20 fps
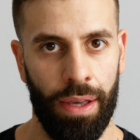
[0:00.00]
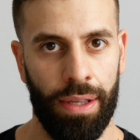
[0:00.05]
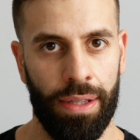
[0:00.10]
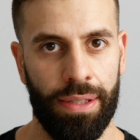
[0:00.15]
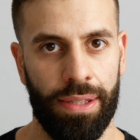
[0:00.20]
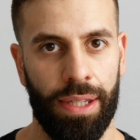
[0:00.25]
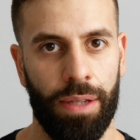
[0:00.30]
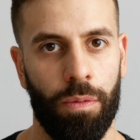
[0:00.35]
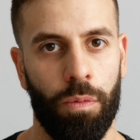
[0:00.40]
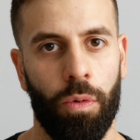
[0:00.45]

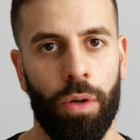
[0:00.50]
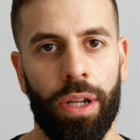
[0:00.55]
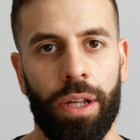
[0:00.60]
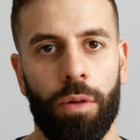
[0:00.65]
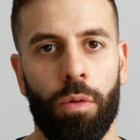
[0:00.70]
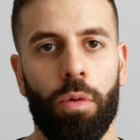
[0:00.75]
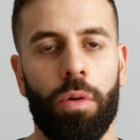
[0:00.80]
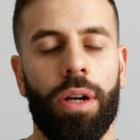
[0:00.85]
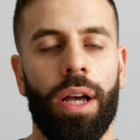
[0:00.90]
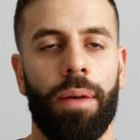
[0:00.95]
See, what it
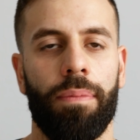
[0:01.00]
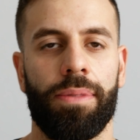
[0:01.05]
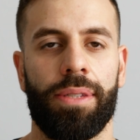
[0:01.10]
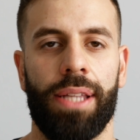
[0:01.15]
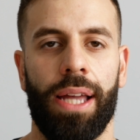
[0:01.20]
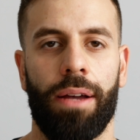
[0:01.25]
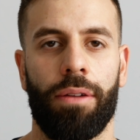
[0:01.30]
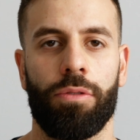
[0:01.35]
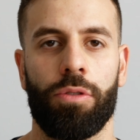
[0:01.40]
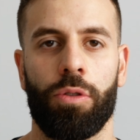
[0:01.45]
all comes
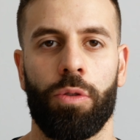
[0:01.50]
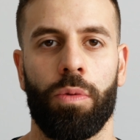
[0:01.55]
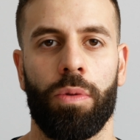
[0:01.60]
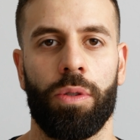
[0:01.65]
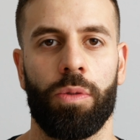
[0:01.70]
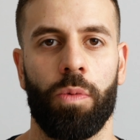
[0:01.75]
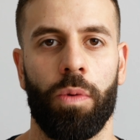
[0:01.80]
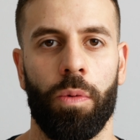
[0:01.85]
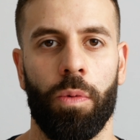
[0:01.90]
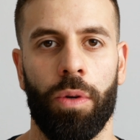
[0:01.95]
down to
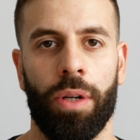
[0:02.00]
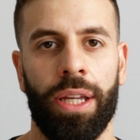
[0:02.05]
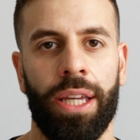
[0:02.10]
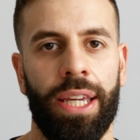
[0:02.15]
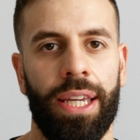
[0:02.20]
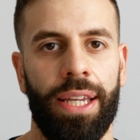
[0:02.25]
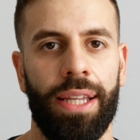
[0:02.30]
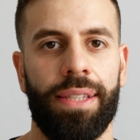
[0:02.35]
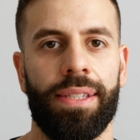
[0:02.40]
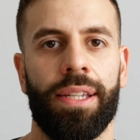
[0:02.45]
is we want
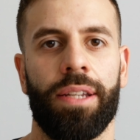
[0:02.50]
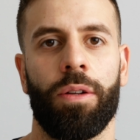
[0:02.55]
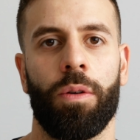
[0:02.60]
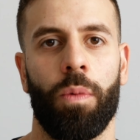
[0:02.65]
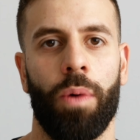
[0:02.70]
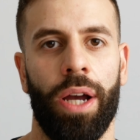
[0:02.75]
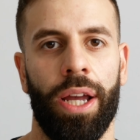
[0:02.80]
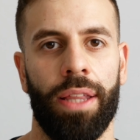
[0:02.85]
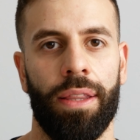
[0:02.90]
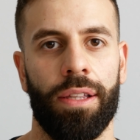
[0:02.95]
to eat in a
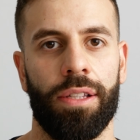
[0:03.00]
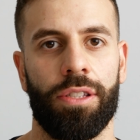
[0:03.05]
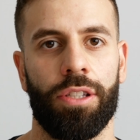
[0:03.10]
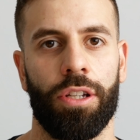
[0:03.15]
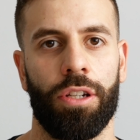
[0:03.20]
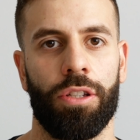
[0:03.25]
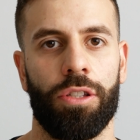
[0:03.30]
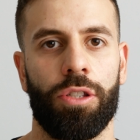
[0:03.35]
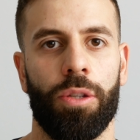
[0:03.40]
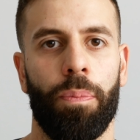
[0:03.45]
way that's
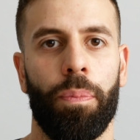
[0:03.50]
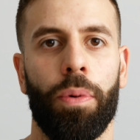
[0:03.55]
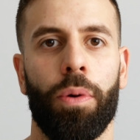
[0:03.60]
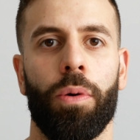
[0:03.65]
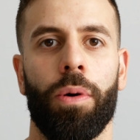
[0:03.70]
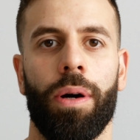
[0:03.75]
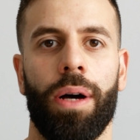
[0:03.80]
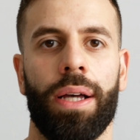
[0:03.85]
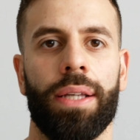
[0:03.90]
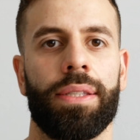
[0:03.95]
going to
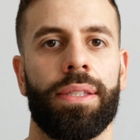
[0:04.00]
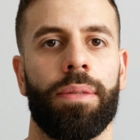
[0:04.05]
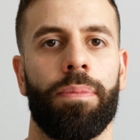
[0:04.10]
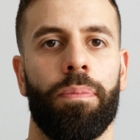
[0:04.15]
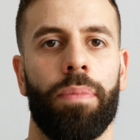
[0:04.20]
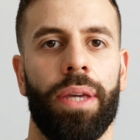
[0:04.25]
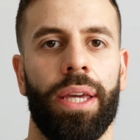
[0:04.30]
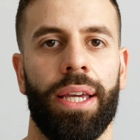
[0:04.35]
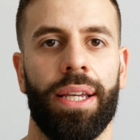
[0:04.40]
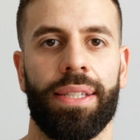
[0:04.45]
support us in
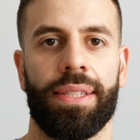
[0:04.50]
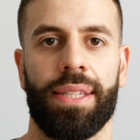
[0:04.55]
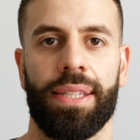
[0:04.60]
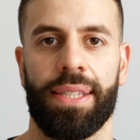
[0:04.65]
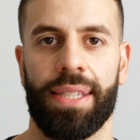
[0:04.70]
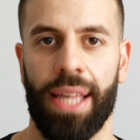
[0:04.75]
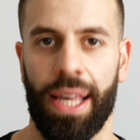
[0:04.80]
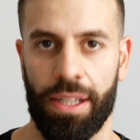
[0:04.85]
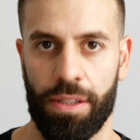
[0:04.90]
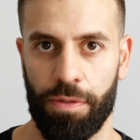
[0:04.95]
being
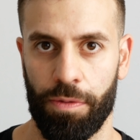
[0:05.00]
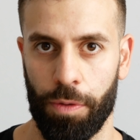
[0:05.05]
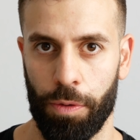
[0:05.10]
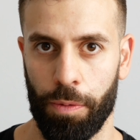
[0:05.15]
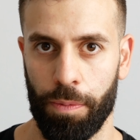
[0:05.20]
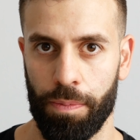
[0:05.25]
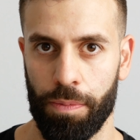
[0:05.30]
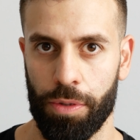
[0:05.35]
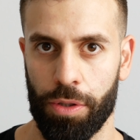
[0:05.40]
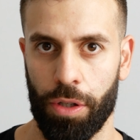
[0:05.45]

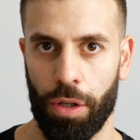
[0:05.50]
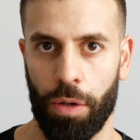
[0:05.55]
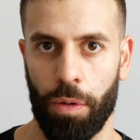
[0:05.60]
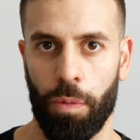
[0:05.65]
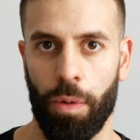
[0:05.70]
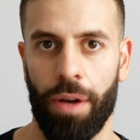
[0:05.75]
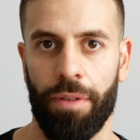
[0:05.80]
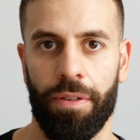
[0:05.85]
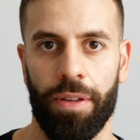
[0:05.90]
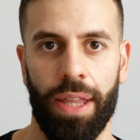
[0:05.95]
successful. So,
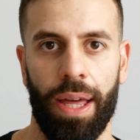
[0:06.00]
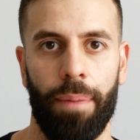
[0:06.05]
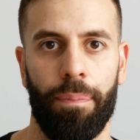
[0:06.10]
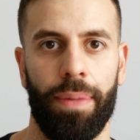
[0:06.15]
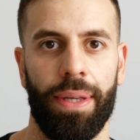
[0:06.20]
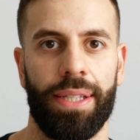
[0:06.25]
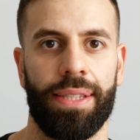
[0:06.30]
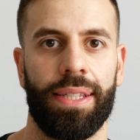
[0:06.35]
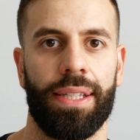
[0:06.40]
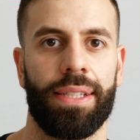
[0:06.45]
whether that
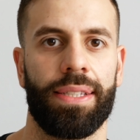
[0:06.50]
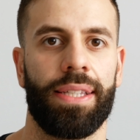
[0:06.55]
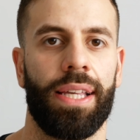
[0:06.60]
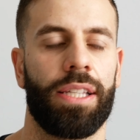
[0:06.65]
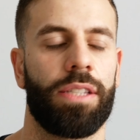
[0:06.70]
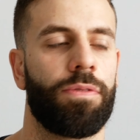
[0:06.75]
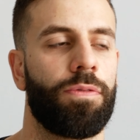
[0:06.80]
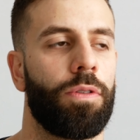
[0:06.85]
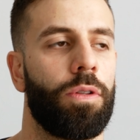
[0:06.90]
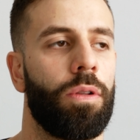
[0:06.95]
be
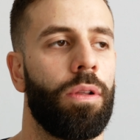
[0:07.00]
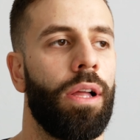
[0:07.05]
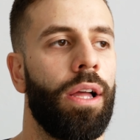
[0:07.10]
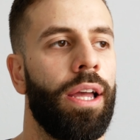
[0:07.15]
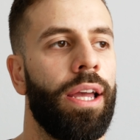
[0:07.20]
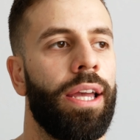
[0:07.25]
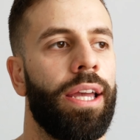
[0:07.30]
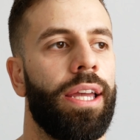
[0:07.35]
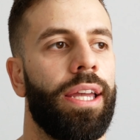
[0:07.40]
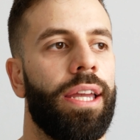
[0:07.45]
successful
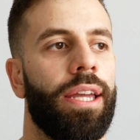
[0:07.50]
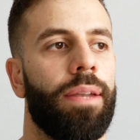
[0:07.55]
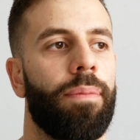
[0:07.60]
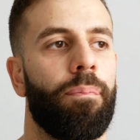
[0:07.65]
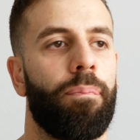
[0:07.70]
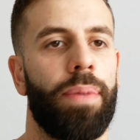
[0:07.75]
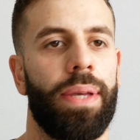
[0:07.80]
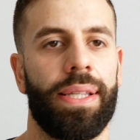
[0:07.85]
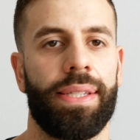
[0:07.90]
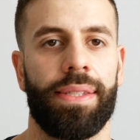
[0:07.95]

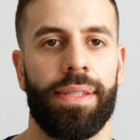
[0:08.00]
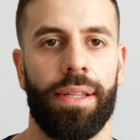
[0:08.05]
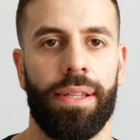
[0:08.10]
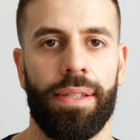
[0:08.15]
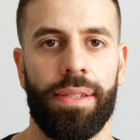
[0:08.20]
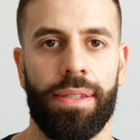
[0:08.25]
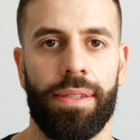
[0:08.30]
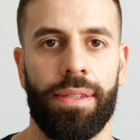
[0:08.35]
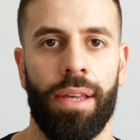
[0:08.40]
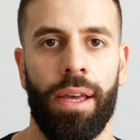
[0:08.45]
in
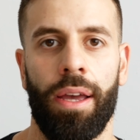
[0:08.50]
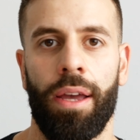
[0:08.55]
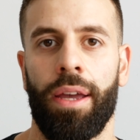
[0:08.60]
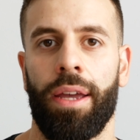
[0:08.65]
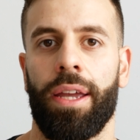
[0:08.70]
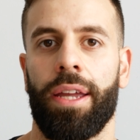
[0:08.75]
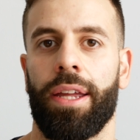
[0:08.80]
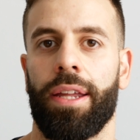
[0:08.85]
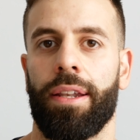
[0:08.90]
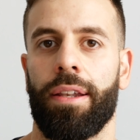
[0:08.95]
business,
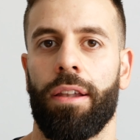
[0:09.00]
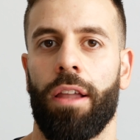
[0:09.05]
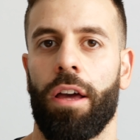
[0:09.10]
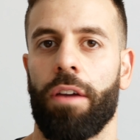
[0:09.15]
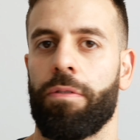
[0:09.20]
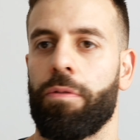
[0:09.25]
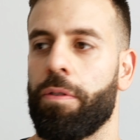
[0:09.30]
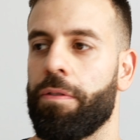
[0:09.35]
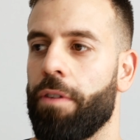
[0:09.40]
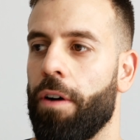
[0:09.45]
in
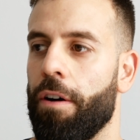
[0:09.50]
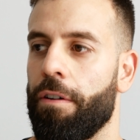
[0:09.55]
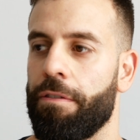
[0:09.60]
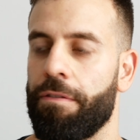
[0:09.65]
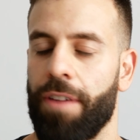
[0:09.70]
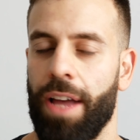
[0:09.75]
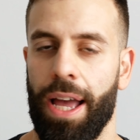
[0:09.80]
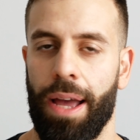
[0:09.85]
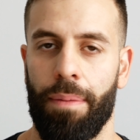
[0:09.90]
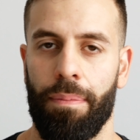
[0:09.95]
life with our
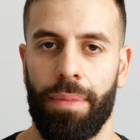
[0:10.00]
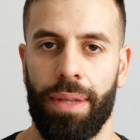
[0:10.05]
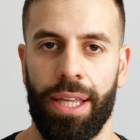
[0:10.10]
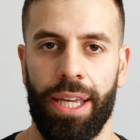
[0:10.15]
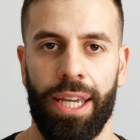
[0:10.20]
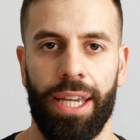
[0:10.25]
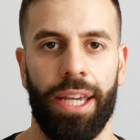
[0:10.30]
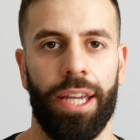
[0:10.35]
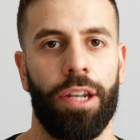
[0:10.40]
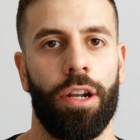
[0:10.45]

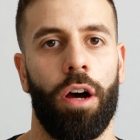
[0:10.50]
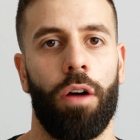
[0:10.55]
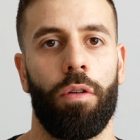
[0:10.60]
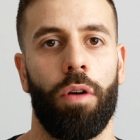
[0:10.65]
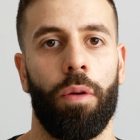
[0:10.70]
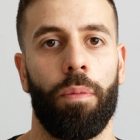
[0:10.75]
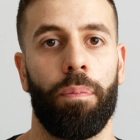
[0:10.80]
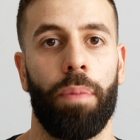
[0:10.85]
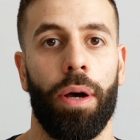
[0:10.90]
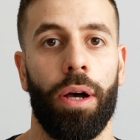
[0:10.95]
family, in our
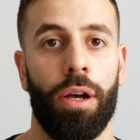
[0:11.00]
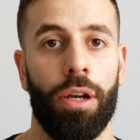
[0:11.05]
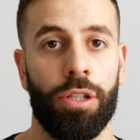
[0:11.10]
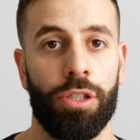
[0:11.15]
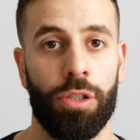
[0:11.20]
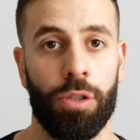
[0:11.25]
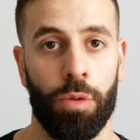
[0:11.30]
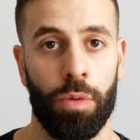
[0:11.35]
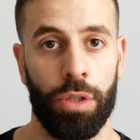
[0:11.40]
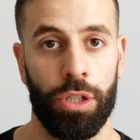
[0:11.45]
own
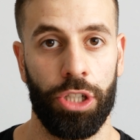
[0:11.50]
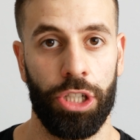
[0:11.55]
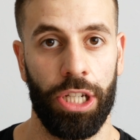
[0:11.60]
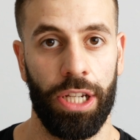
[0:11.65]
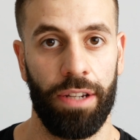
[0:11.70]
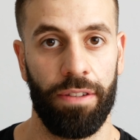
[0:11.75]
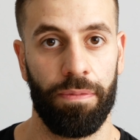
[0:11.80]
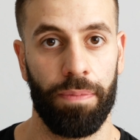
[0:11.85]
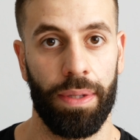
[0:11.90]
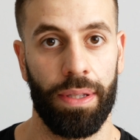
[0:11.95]
personal
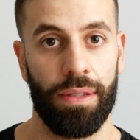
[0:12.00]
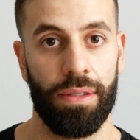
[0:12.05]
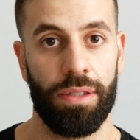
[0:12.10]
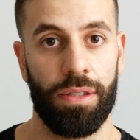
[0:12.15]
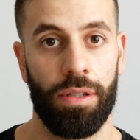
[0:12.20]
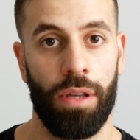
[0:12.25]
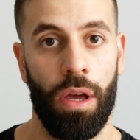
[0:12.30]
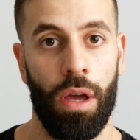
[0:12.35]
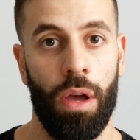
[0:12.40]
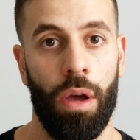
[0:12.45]

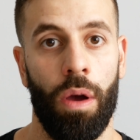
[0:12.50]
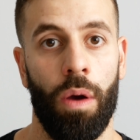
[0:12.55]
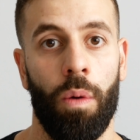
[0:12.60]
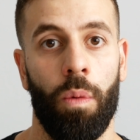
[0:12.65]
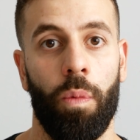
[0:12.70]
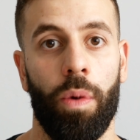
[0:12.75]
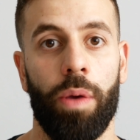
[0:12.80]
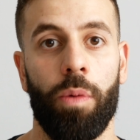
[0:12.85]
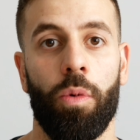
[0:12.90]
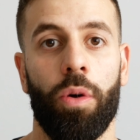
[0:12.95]
achievements,
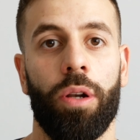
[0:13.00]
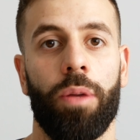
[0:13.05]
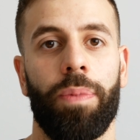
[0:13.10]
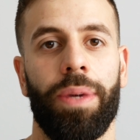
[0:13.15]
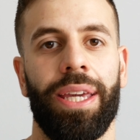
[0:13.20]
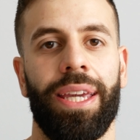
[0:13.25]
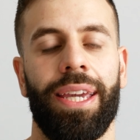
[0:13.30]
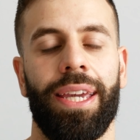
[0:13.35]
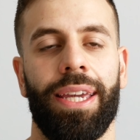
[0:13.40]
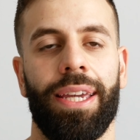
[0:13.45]
we want to
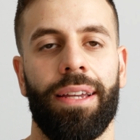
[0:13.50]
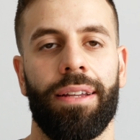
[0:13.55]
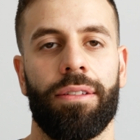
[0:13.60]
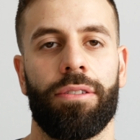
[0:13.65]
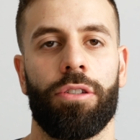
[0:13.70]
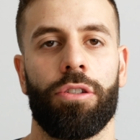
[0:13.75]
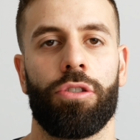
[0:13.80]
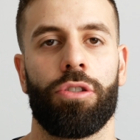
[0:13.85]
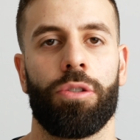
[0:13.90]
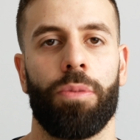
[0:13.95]
be eating
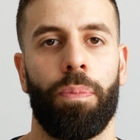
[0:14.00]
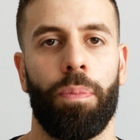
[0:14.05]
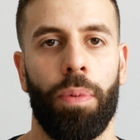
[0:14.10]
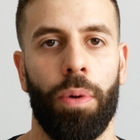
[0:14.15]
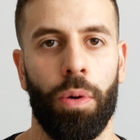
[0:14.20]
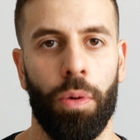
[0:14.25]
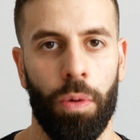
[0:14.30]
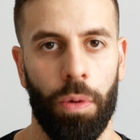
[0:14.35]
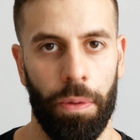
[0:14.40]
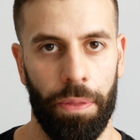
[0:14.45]
to
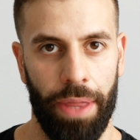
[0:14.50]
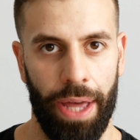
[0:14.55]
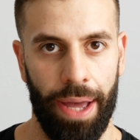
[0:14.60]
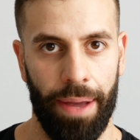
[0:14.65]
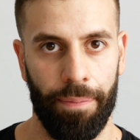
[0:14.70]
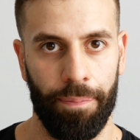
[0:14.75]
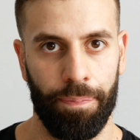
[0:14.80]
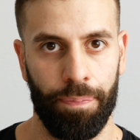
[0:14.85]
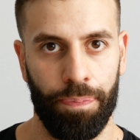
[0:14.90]
support that.